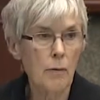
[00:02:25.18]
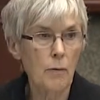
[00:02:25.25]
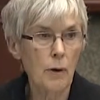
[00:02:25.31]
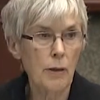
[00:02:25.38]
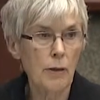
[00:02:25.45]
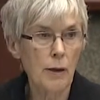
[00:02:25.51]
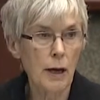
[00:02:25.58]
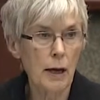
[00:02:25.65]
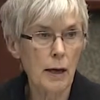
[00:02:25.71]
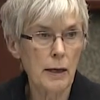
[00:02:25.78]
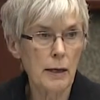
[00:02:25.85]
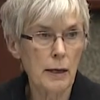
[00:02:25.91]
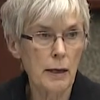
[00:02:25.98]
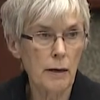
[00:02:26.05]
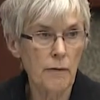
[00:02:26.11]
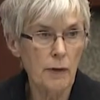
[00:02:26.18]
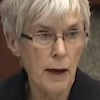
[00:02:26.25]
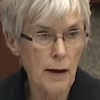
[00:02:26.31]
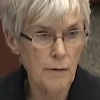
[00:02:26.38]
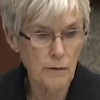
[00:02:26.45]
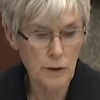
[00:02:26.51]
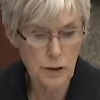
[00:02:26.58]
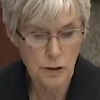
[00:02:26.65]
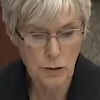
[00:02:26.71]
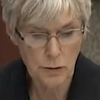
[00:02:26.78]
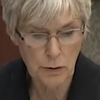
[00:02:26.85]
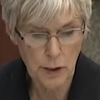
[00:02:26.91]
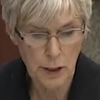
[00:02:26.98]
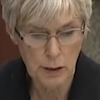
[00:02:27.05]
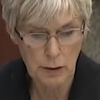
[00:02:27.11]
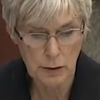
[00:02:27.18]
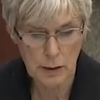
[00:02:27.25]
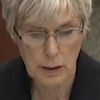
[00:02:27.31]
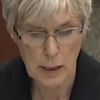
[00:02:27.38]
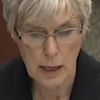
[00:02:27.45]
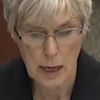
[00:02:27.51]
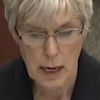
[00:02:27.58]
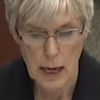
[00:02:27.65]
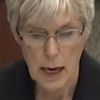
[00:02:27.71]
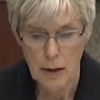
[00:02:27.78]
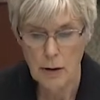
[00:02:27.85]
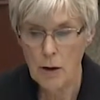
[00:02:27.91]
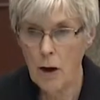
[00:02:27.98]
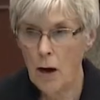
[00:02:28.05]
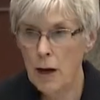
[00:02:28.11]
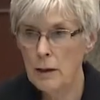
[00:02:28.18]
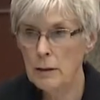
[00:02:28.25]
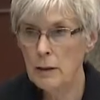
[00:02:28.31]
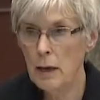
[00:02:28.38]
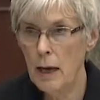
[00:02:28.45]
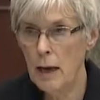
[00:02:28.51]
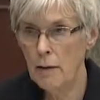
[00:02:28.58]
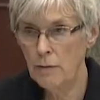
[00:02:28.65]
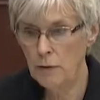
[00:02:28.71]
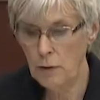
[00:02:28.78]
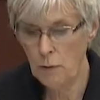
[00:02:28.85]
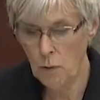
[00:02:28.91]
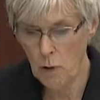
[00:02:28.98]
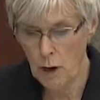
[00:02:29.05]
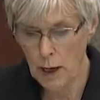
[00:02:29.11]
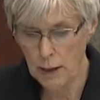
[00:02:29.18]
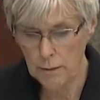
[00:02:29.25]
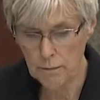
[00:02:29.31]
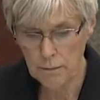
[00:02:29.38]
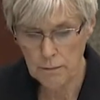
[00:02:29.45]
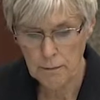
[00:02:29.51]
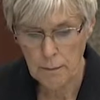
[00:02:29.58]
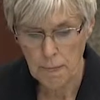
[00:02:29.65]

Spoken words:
with the idea of every 2 years, not every one.